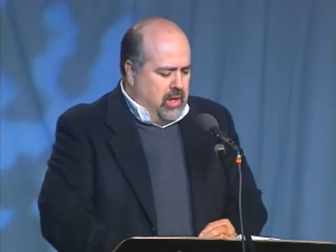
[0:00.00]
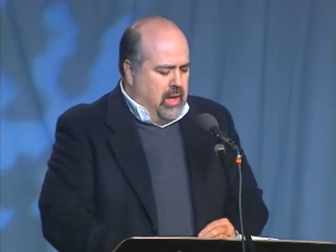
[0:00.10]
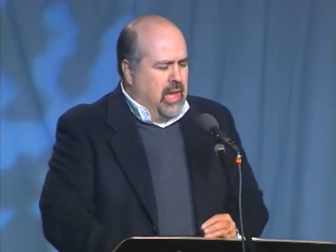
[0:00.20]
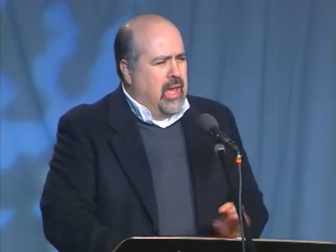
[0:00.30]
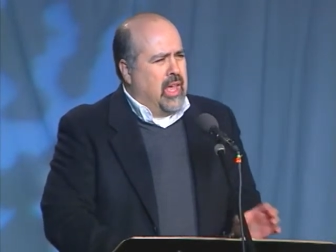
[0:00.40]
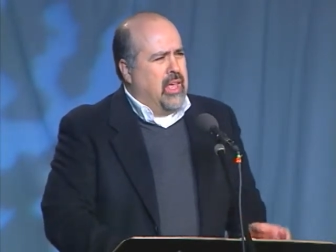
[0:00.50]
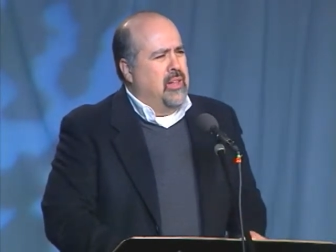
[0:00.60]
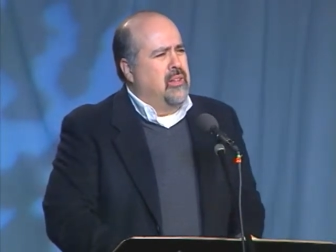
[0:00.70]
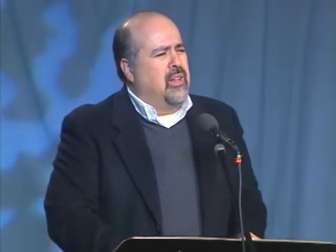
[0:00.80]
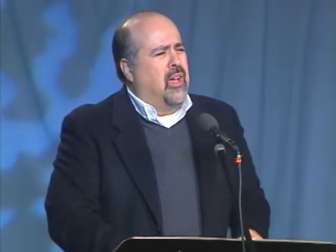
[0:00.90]

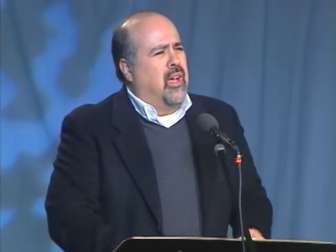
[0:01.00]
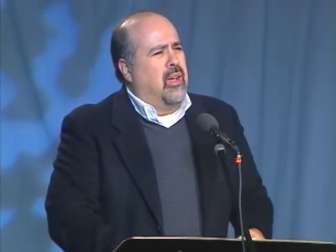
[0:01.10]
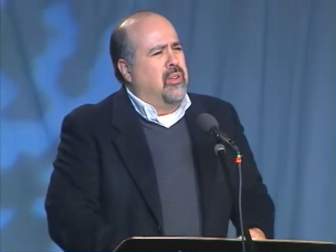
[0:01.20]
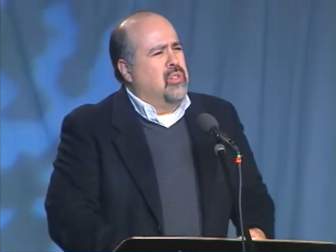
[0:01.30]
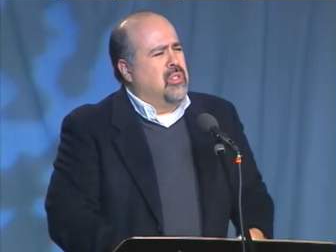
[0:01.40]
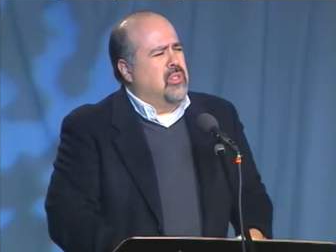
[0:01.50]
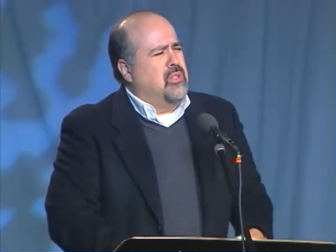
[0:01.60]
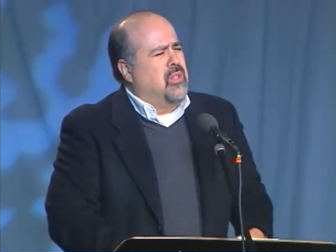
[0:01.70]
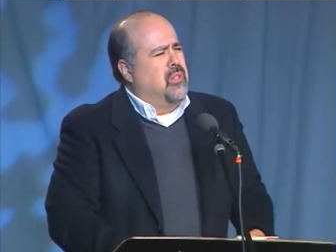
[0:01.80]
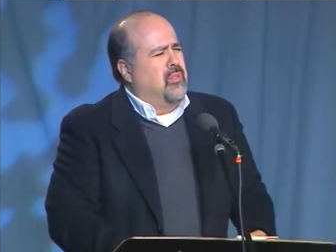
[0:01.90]
And uh,
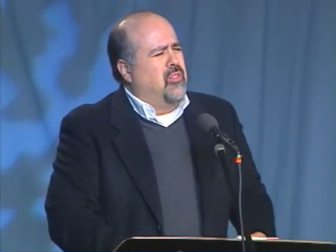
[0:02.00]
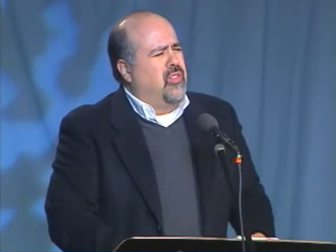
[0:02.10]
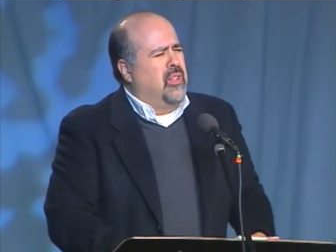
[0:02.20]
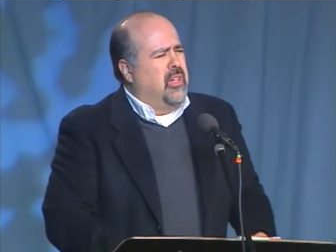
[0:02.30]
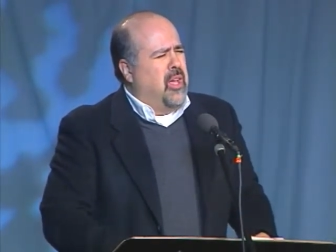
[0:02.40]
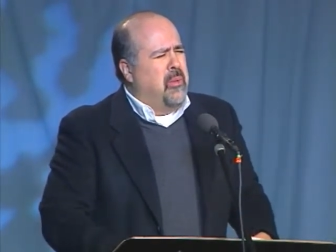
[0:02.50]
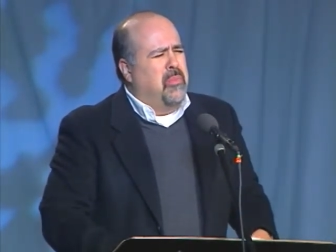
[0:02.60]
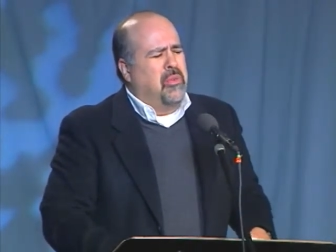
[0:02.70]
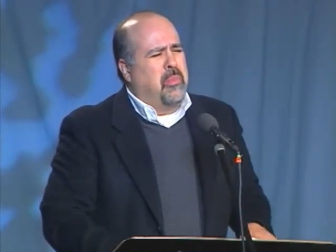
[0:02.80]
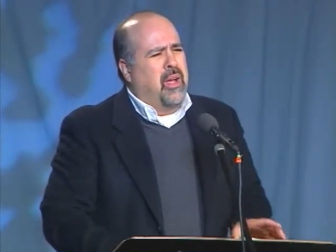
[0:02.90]
just feeling
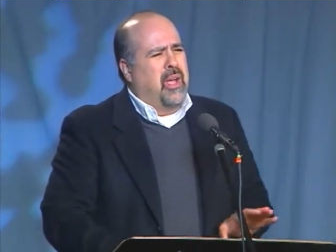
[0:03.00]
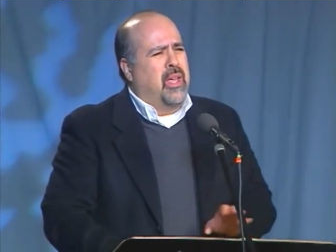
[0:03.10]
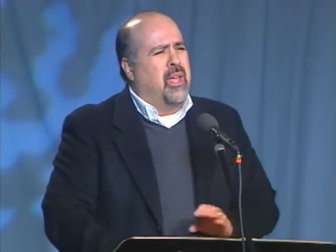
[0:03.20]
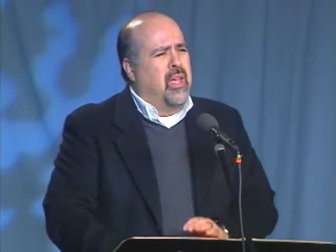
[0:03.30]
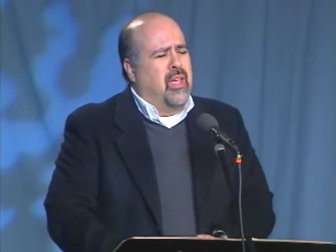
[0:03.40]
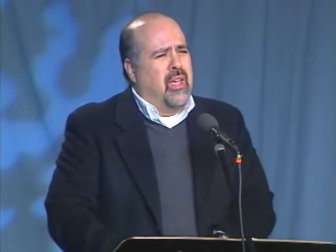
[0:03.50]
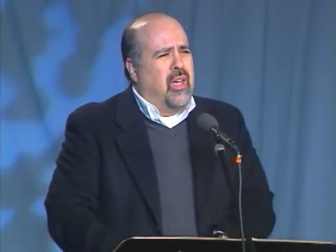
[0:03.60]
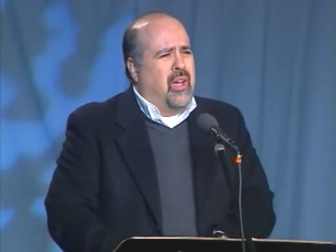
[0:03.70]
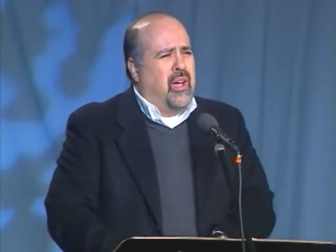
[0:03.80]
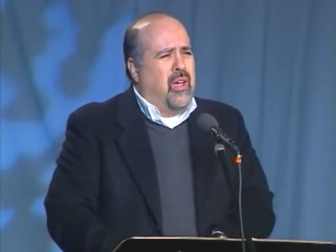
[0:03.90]
humbled by
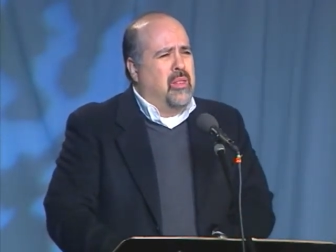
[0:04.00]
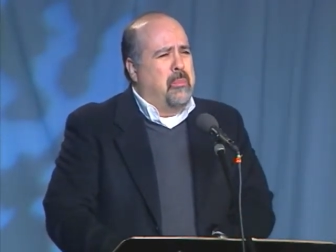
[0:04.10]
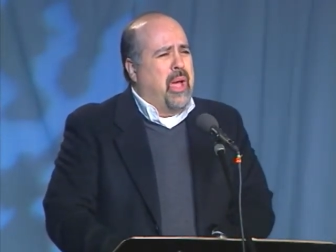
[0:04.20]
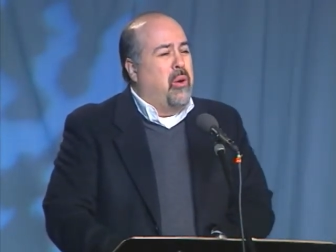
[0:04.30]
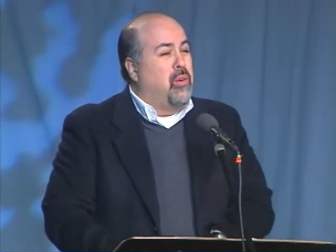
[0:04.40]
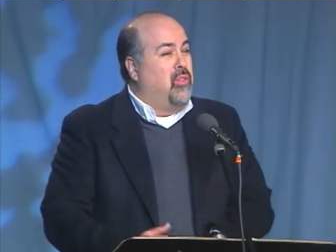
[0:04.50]
uh, the power of